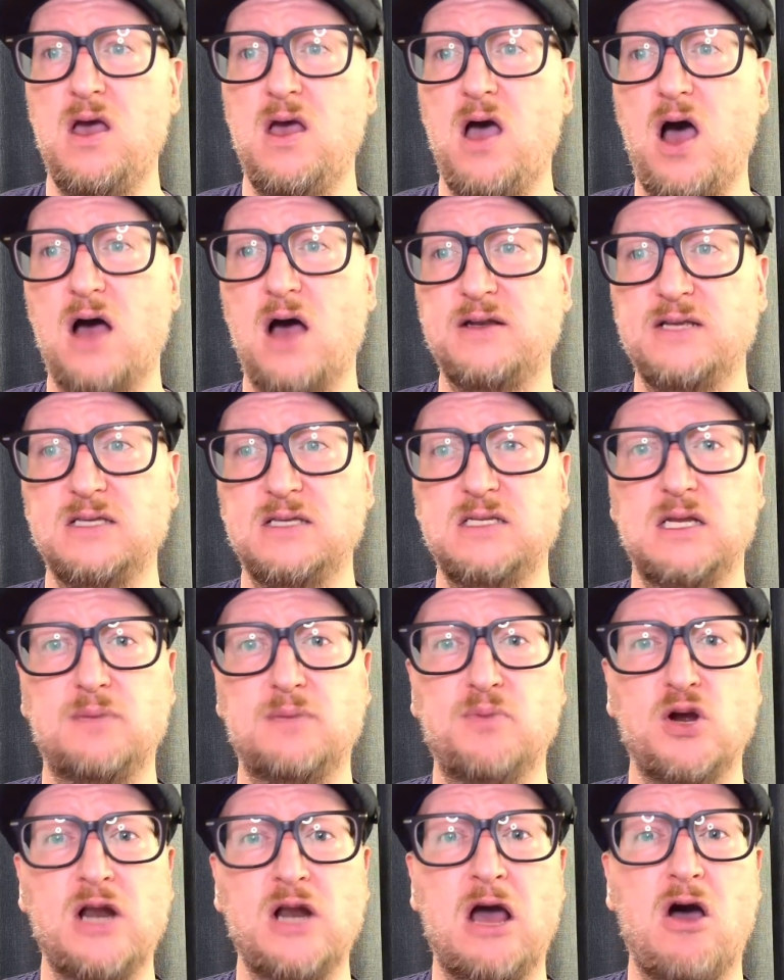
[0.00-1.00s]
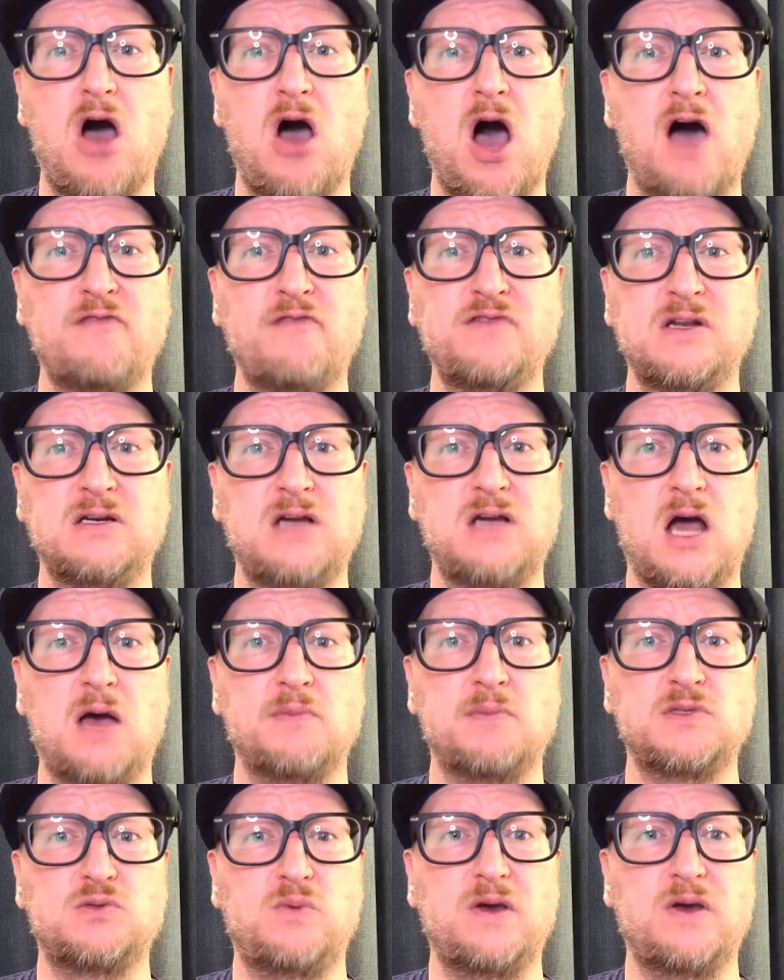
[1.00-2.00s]
Autistic burnout often
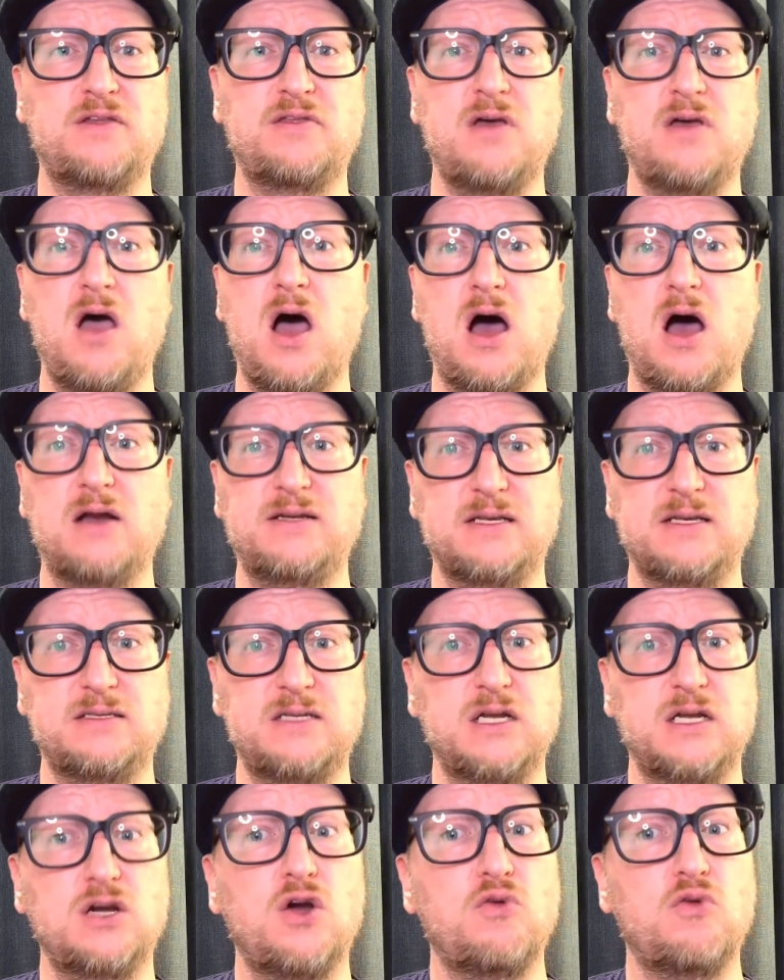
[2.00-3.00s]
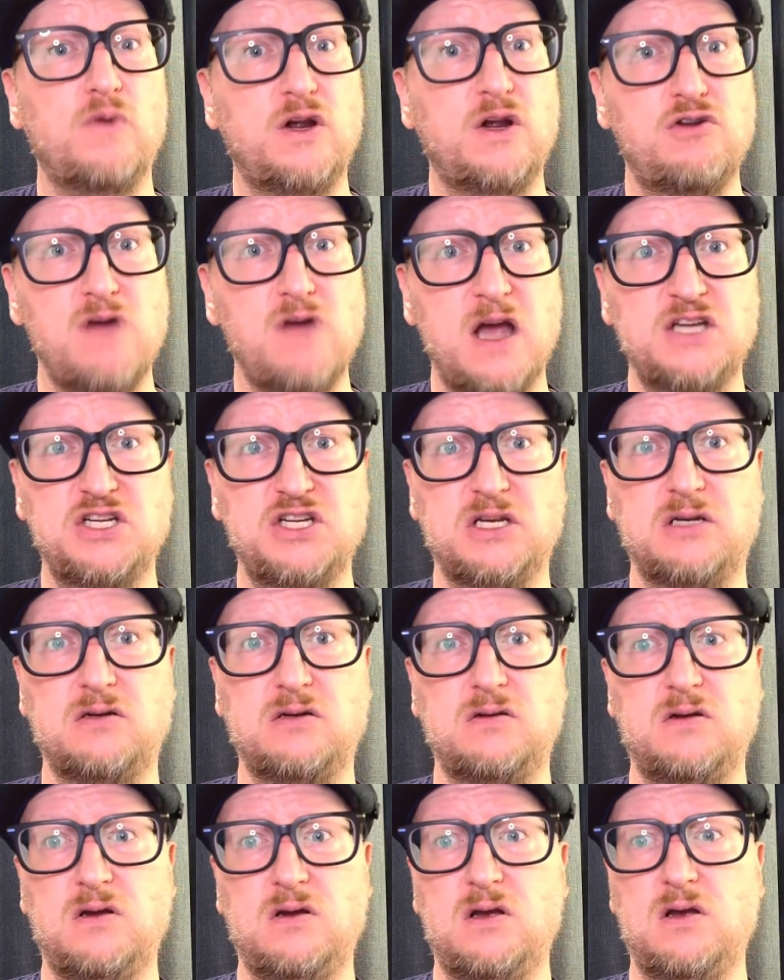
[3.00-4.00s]
comes with autistic regression,
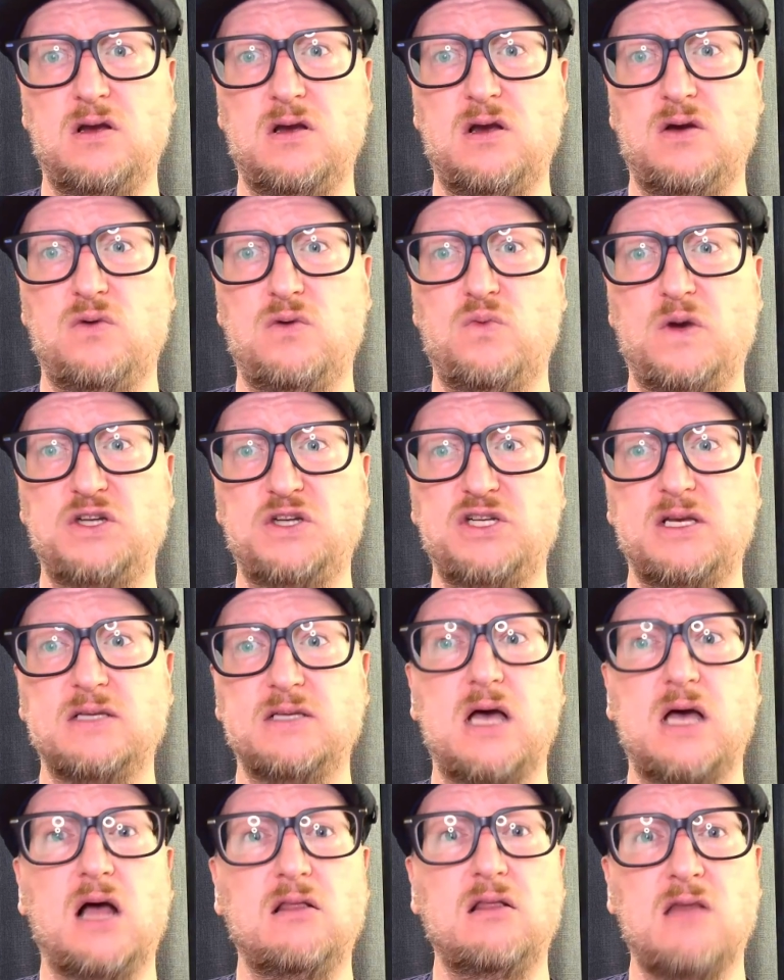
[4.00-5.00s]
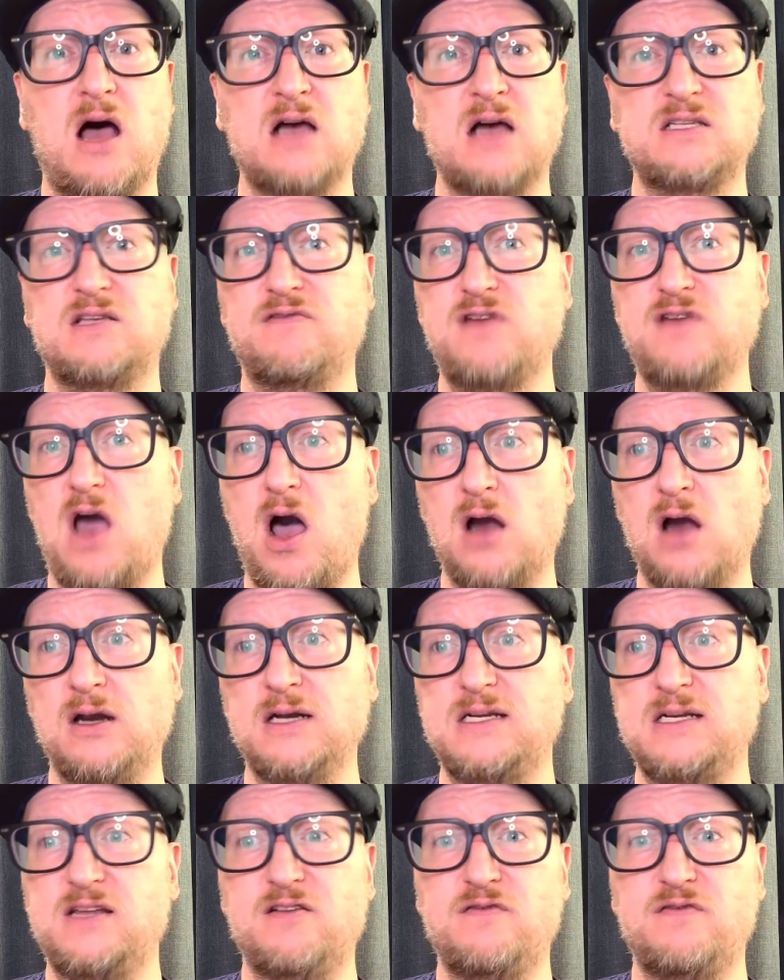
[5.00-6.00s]
which is a loss of
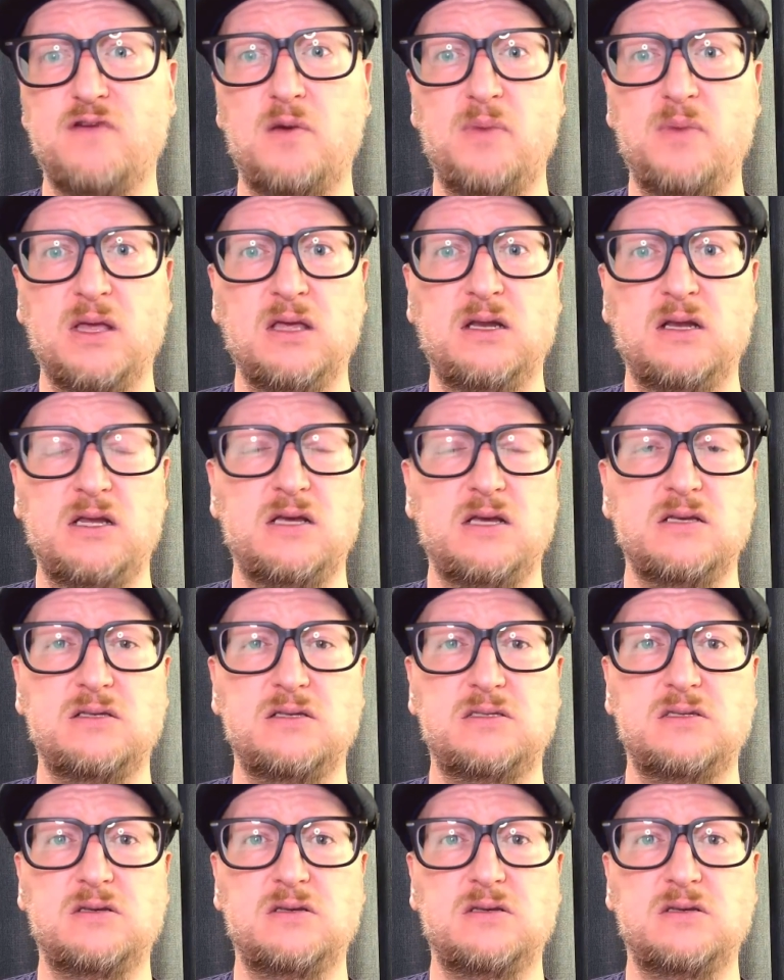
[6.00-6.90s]
cognitive abilities.